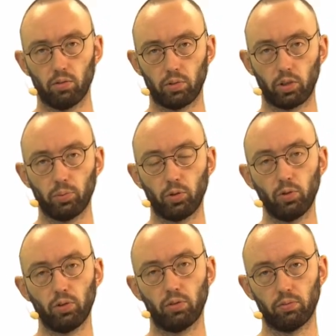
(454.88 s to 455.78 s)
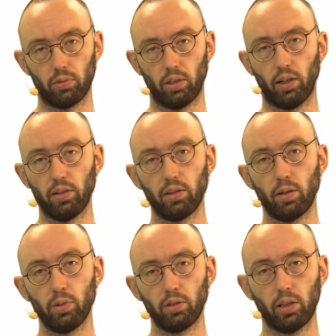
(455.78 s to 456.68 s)
We compute another
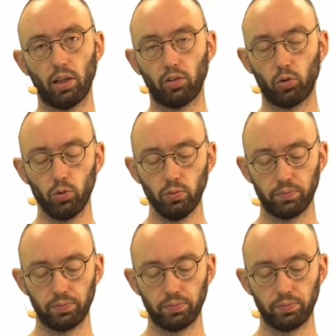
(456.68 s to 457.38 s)
number, K2,